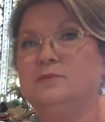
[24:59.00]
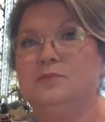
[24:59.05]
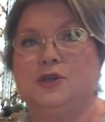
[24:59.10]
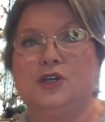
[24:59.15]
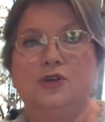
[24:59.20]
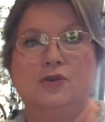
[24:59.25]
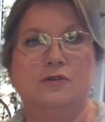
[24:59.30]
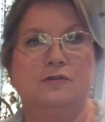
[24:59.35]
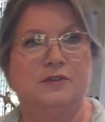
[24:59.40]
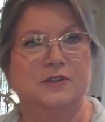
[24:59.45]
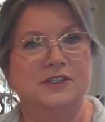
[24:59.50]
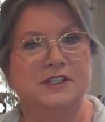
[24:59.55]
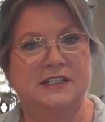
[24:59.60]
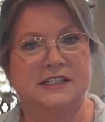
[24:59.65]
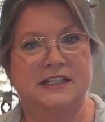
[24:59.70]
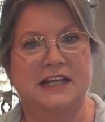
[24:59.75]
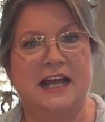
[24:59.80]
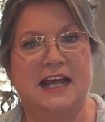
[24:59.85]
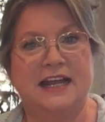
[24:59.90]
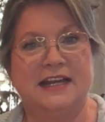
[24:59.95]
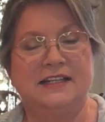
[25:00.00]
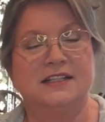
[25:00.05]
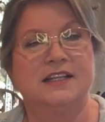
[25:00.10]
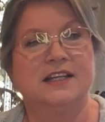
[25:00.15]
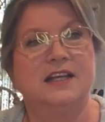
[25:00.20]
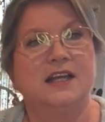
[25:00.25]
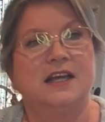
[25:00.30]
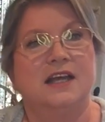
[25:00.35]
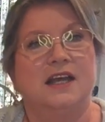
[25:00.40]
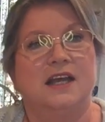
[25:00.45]
beautiful state.
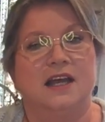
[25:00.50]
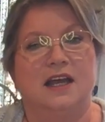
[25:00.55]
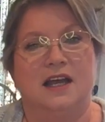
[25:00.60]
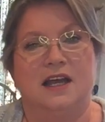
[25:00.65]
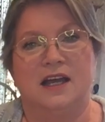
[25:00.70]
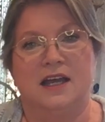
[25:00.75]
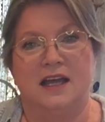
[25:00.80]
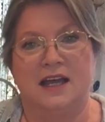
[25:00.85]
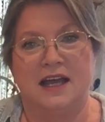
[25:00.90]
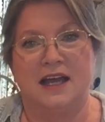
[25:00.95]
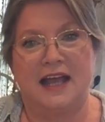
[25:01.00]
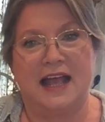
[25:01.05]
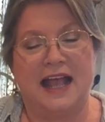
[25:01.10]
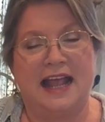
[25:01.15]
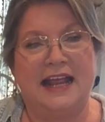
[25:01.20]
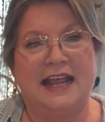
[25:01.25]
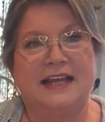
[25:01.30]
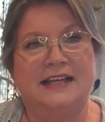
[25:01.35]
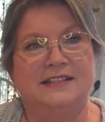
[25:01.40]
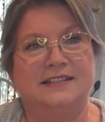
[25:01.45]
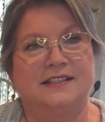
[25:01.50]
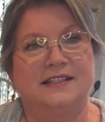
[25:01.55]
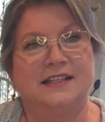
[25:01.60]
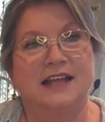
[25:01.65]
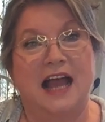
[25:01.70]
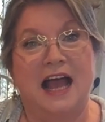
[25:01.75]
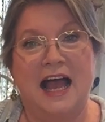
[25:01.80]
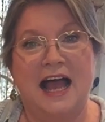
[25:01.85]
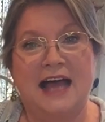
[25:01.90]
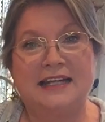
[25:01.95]
And
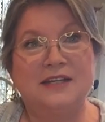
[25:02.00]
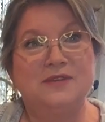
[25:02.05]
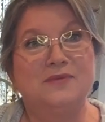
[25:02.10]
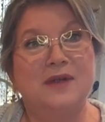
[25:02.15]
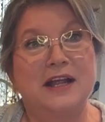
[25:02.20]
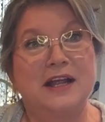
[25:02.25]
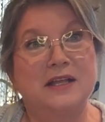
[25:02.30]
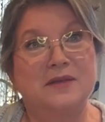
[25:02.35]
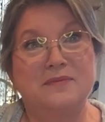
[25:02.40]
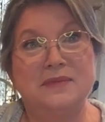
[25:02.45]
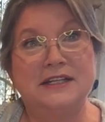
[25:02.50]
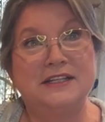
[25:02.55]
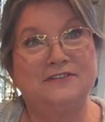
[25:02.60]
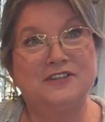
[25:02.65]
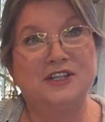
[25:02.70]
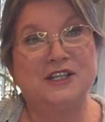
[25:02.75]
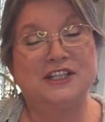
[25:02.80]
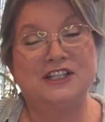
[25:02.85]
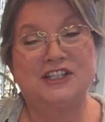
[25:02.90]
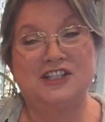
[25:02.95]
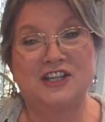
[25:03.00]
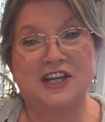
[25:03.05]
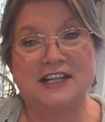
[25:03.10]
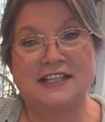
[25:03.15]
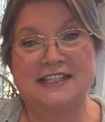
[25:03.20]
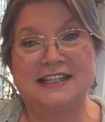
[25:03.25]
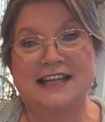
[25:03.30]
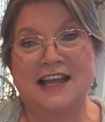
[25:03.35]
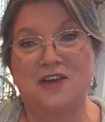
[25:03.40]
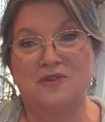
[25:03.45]
I highly recommend, if you get a
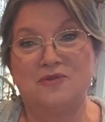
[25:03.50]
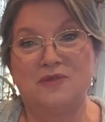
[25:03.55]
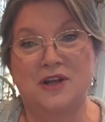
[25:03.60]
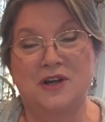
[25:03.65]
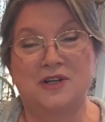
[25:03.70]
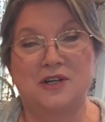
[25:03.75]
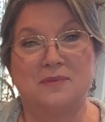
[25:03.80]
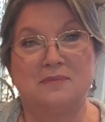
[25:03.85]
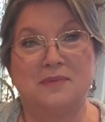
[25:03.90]
chance to go there, to